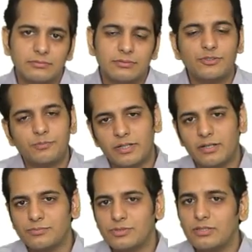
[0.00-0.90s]
This
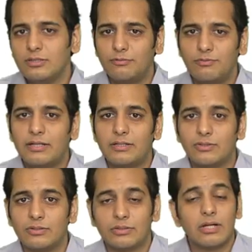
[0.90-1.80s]
becomes a valid
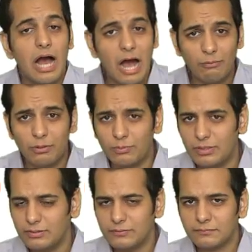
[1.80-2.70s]
contract.
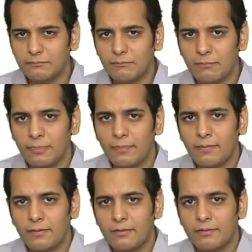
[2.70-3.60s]
However,
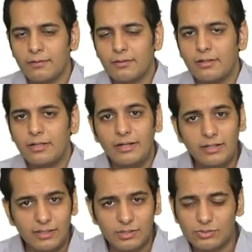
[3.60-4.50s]

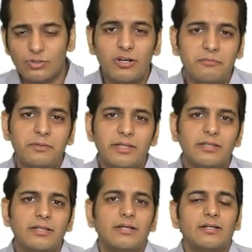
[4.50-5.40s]
it does not
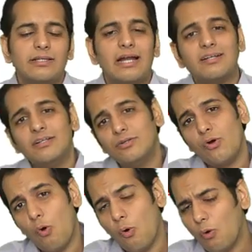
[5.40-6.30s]
mean that in
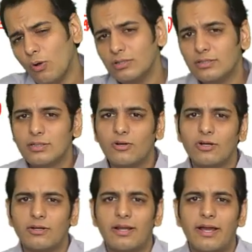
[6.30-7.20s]
all the
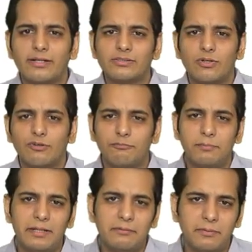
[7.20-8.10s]
contracts of
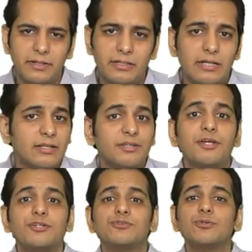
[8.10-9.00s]
bailment
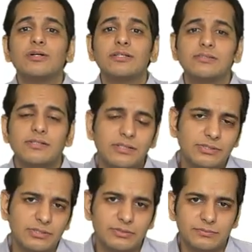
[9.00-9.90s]
there is no
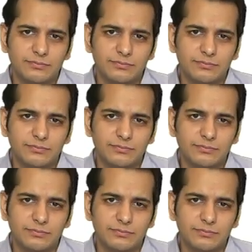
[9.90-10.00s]
consideration.